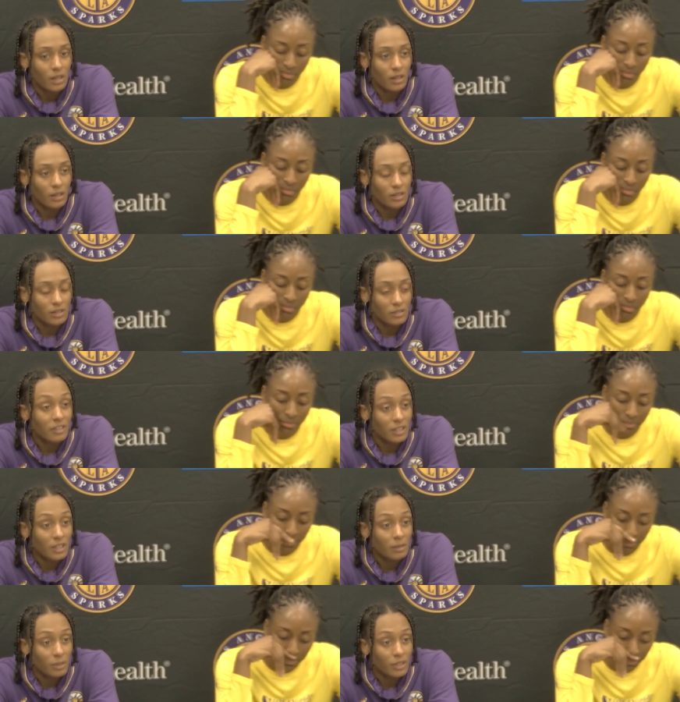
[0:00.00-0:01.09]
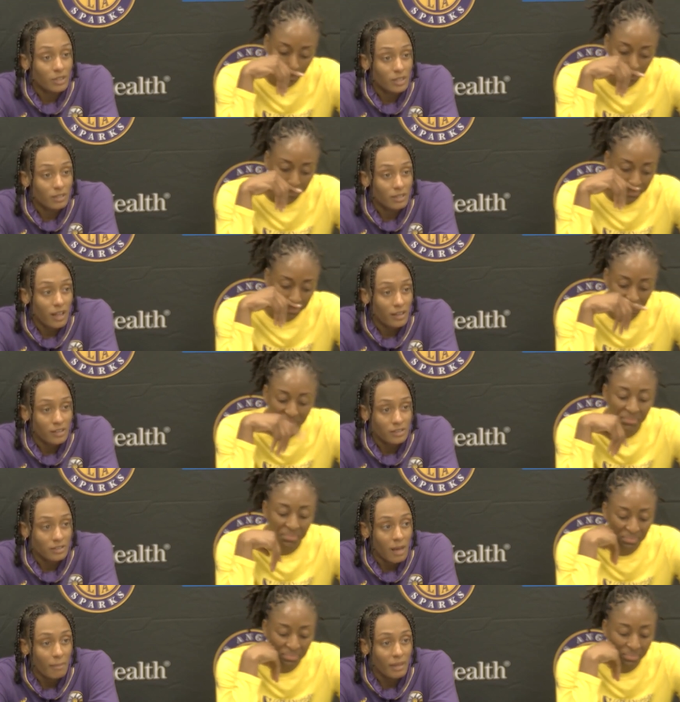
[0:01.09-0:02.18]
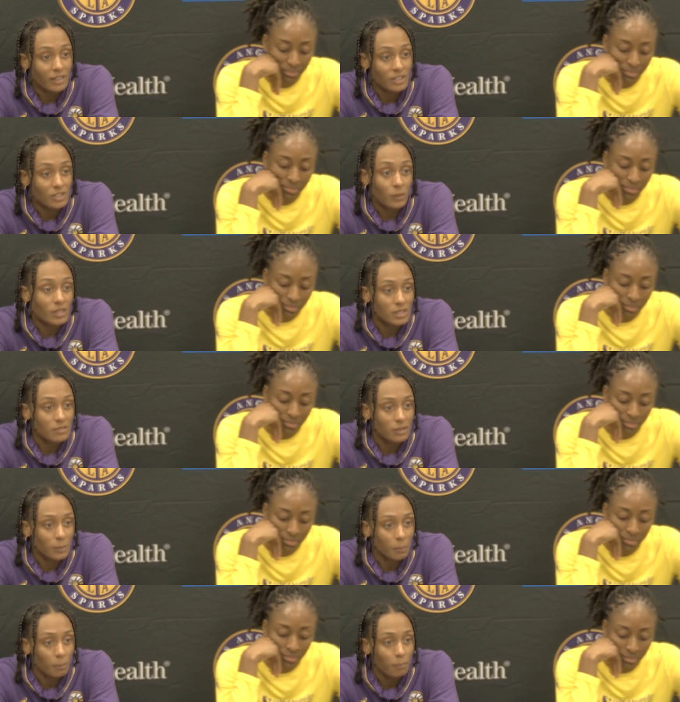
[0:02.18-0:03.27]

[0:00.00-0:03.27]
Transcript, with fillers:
Speaker 1: uh, defending players like that and not making it so easy for them.